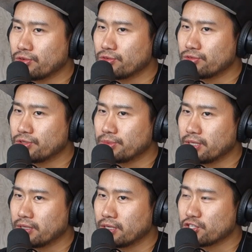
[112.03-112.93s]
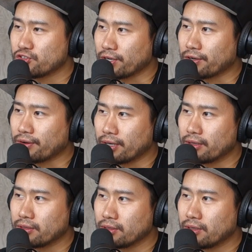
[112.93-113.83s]
is known to be a striker
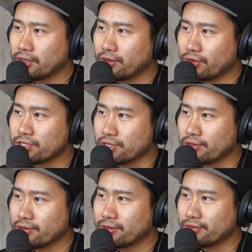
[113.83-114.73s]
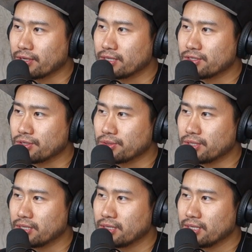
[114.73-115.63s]
and a wrestler, right? So
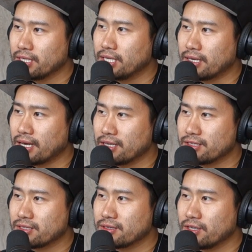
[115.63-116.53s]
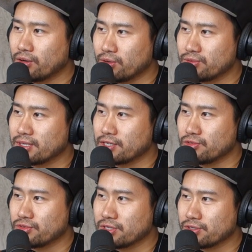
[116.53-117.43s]
he holds like
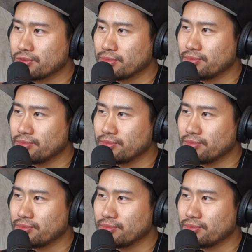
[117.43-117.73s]
jiu-jitsu,